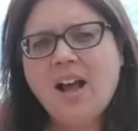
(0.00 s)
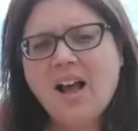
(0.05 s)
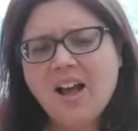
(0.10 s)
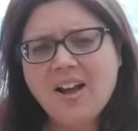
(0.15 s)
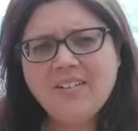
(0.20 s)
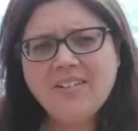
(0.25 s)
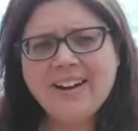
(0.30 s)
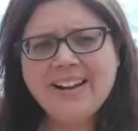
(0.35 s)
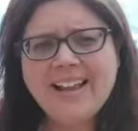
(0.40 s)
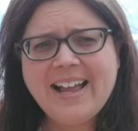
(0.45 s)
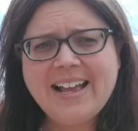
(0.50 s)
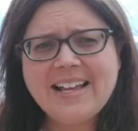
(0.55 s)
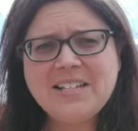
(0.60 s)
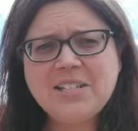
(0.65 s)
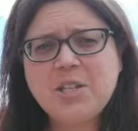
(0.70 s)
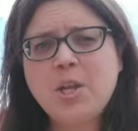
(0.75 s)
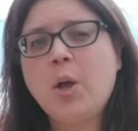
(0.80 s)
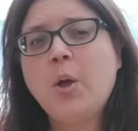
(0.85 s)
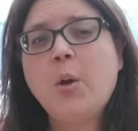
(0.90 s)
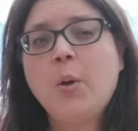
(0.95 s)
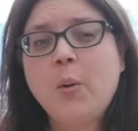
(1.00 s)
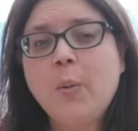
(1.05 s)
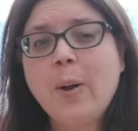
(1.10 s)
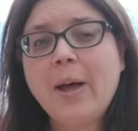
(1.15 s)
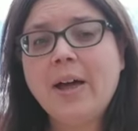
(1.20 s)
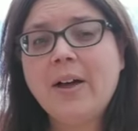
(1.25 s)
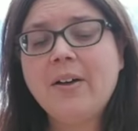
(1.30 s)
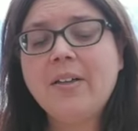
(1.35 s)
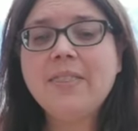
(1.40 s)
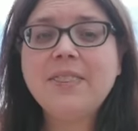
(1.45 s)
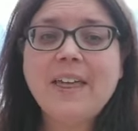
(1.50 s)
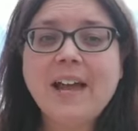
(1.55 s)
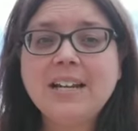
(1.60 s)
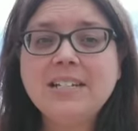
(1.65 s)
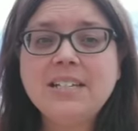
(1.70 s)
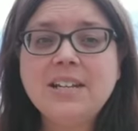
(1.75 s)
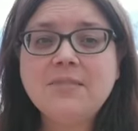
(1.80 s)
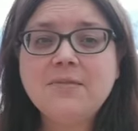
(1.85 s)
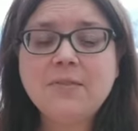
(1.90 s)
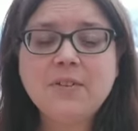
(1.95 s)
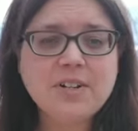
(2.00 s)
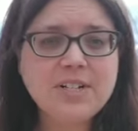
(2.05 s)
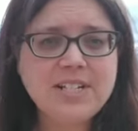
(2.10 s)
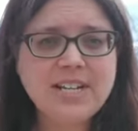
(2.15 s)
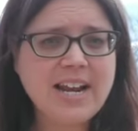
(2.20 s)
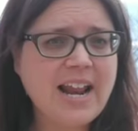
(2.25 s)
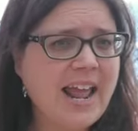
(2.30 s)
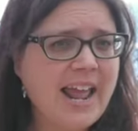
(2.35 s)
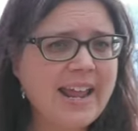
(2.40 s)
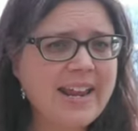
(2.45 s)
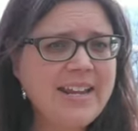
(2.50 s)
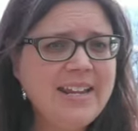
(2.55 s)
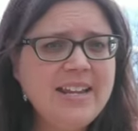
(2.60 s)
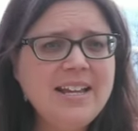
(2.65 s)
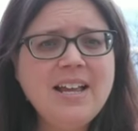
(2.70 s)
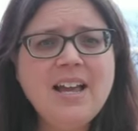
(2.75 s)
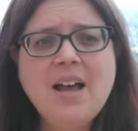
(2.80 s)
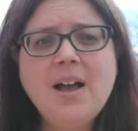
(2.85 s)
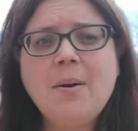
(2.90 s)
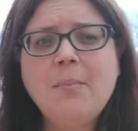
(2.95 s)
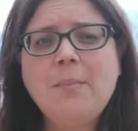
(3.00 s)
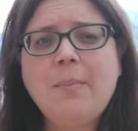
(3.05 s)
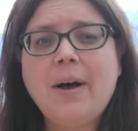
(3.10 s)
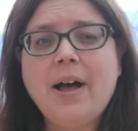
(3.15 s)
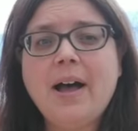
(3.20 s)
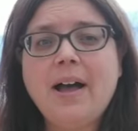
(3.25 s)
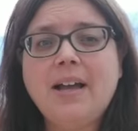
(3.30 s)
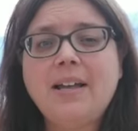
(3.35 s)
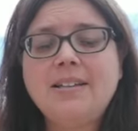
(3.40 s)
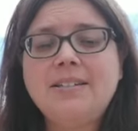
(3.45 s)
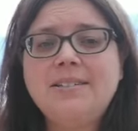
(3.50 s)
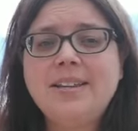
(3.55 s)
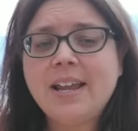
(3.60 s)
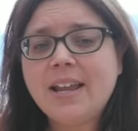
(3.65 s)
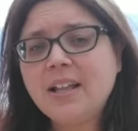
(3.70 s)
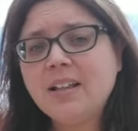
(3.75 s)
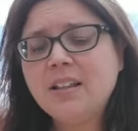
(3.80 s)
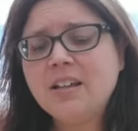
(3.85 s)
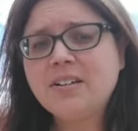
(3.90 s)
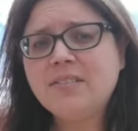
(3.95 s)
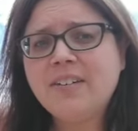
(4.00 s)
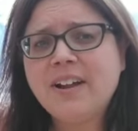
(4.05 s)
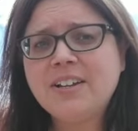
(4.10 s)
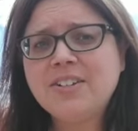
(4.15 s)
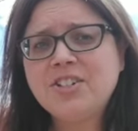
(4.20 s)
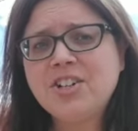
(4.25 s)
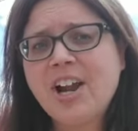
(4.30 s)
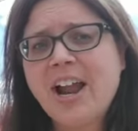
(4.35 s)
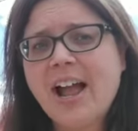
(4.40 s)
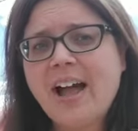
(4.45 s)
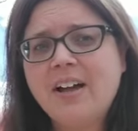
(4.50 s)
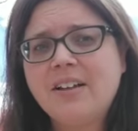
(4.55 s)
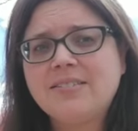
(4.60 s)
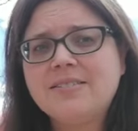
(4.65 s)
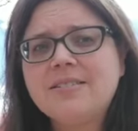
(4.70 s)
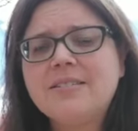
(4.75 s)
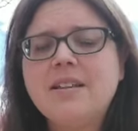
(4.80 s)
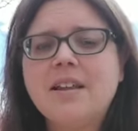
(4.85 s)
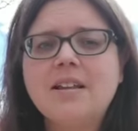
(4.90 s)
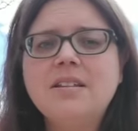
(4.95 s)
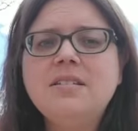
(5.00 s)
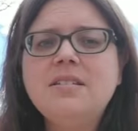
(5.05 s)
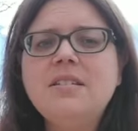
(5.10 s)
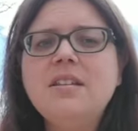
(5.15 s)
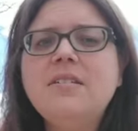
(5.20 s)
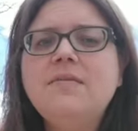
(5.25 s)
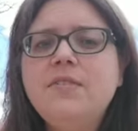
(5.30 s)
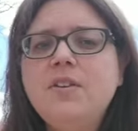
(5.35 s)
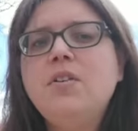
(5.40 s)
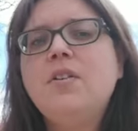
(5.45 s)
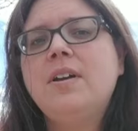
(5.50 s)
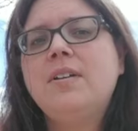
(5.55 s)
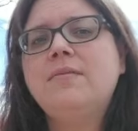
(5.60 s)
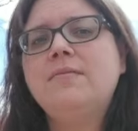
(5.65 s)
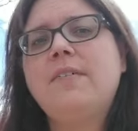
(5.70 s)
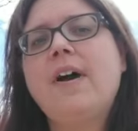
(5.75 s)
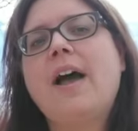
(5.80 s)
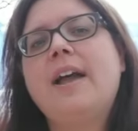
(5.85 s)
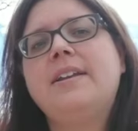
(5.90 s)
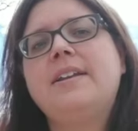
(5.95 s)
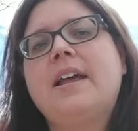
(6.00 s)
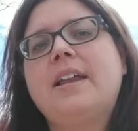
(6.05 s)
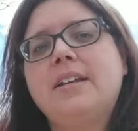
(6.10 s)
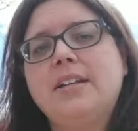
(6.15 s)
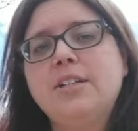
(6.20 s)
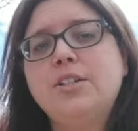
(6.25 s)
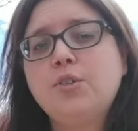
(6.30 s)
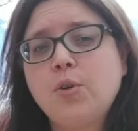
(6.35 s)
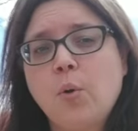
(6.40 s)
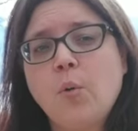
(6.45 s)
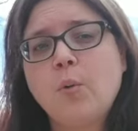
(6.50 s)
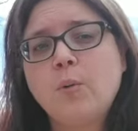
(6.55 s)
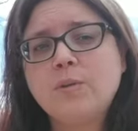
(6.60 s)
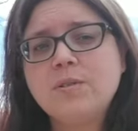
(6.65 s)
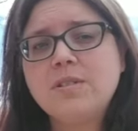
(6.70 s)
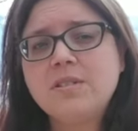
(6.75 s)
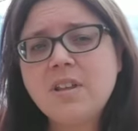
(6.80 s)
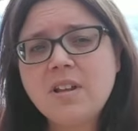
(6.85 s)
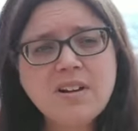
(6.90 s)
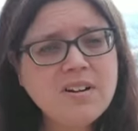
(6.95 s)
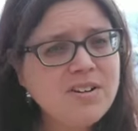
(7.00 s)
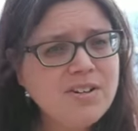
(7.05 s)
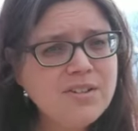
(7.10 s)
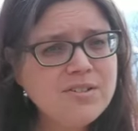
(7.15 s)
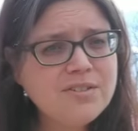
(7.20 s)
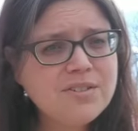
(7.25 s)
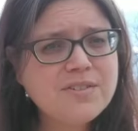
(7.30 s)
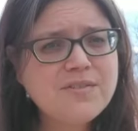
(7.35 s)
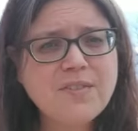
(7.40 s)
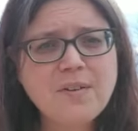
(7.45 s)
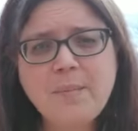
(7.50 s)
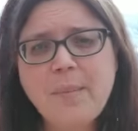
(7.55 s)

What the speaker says: Alright guys, well that's it for today. But take a look around your house and see if you can find any tools that are used for